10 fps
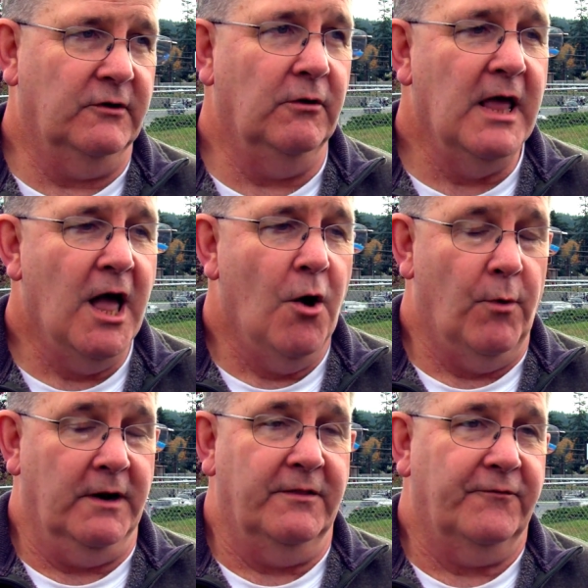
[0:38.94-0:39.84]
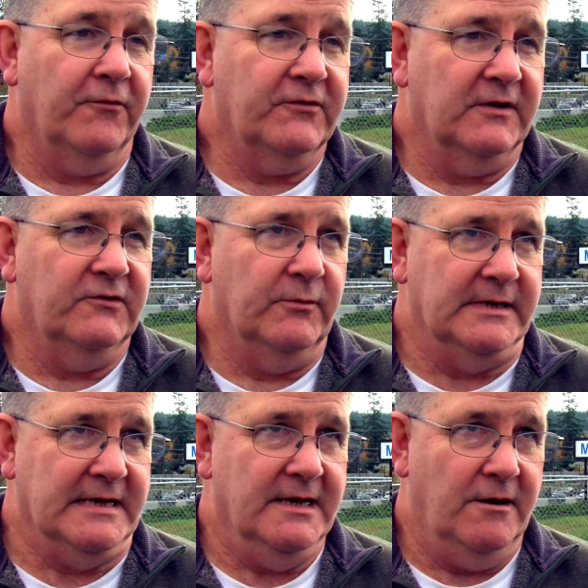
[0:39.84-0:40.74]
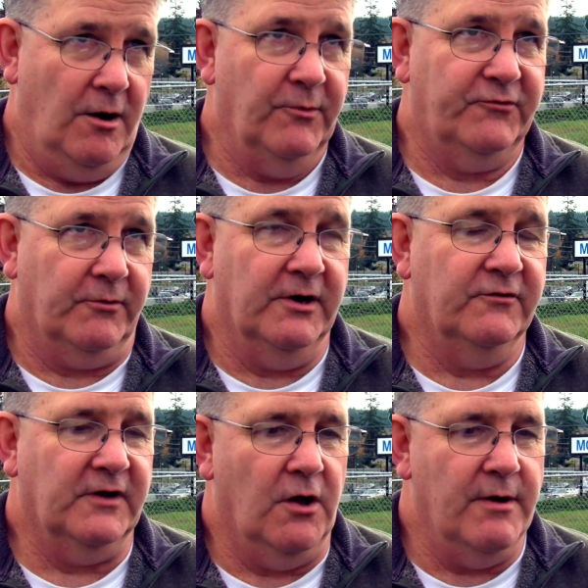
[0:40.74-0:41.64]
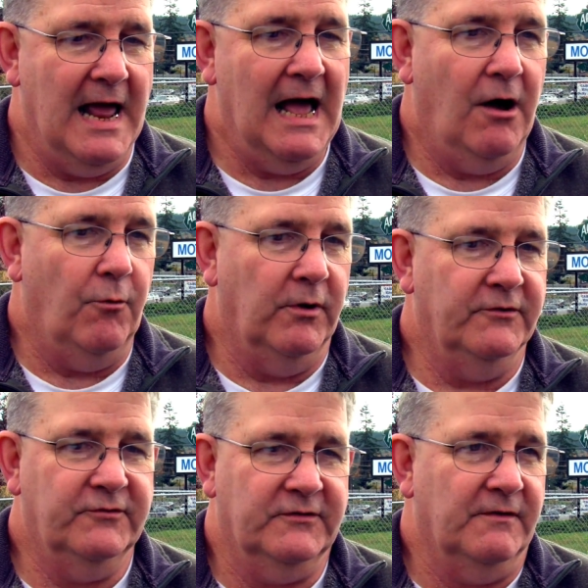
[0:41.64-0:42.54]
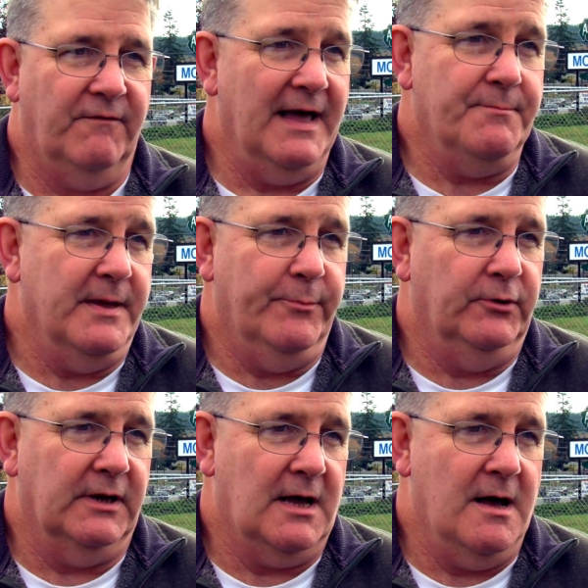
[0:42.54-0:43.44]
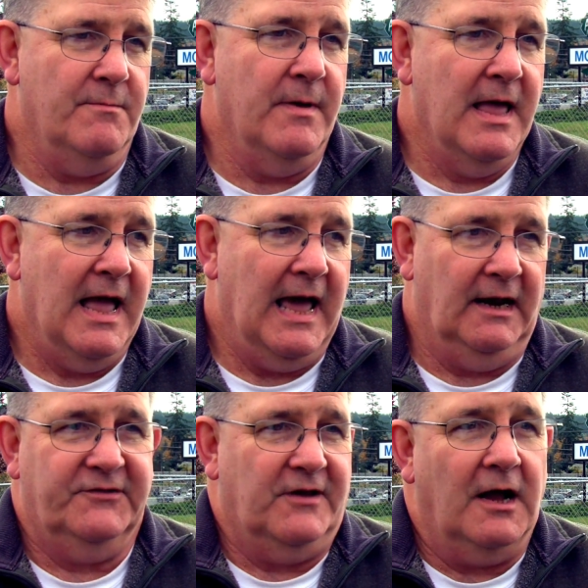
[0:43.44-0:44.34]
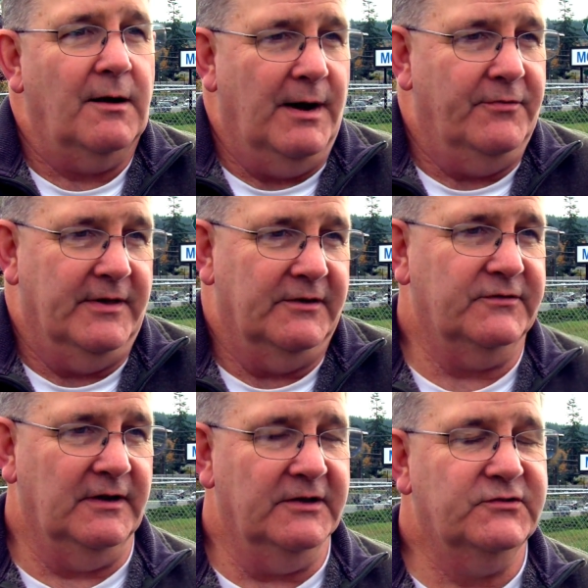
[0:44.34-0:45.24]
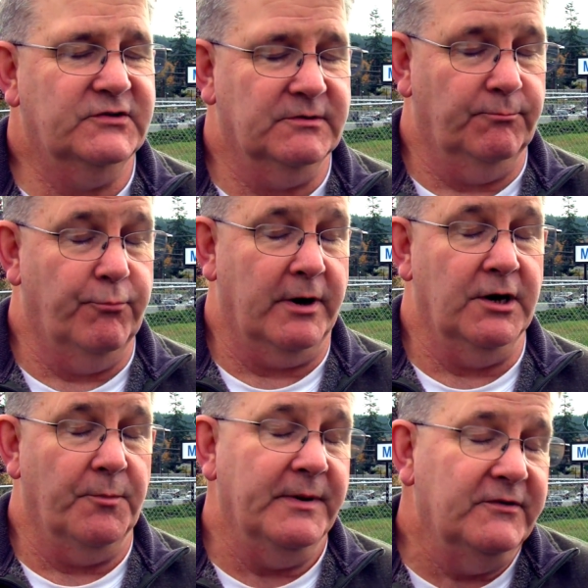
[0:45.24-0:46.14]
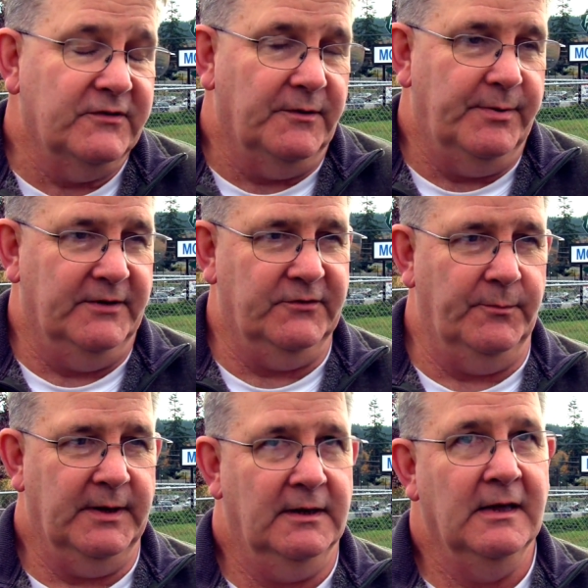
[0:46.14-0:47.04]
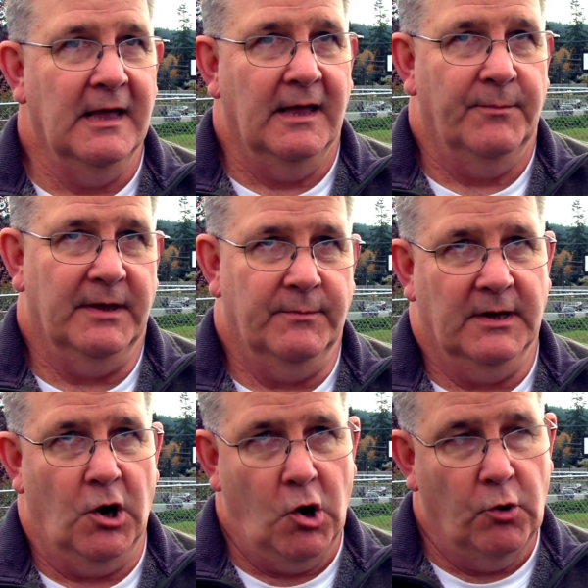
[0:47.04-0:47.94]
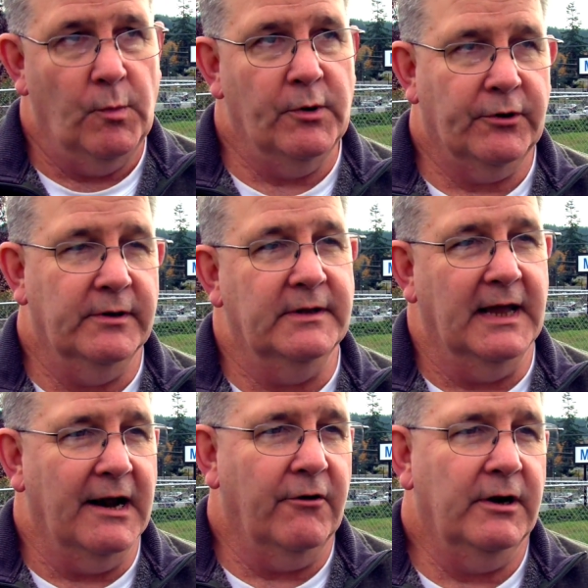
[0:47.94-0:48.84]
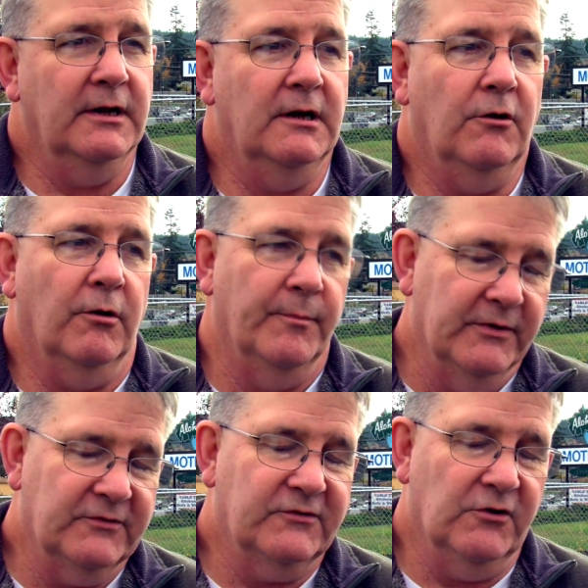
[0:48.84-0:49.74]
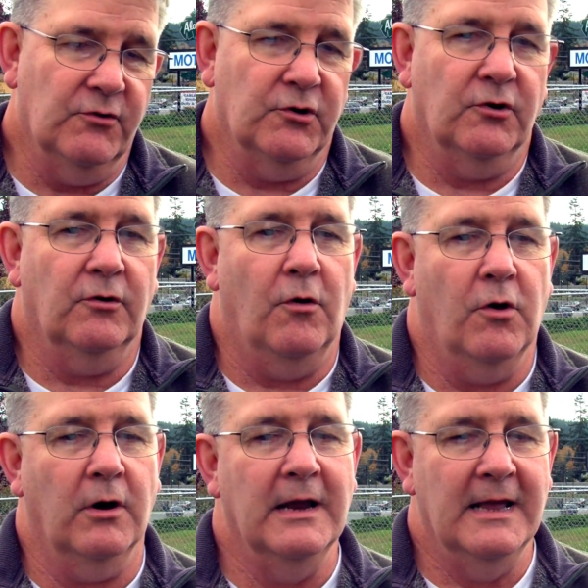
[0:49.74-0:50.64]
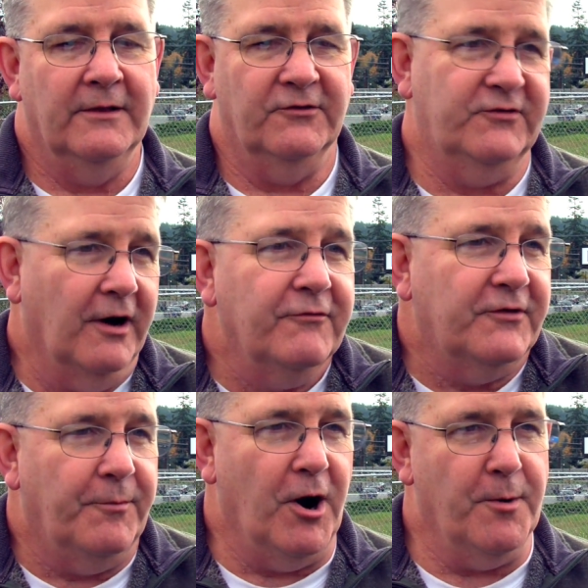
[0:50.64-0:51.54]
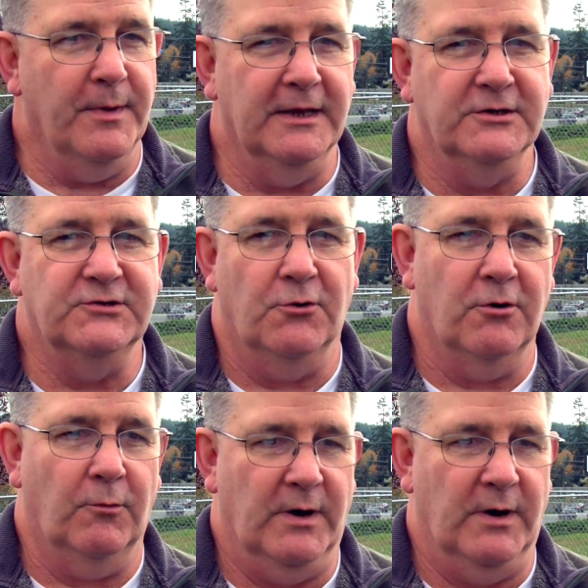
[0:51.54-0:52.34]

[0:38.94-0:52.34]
So one of the first things we did almost three years ago now was just invite people to come and let's talk about this. Let's bring your piece of the puzzle, be, be it be a homeowner in the area or a business owner or the sheriff's department or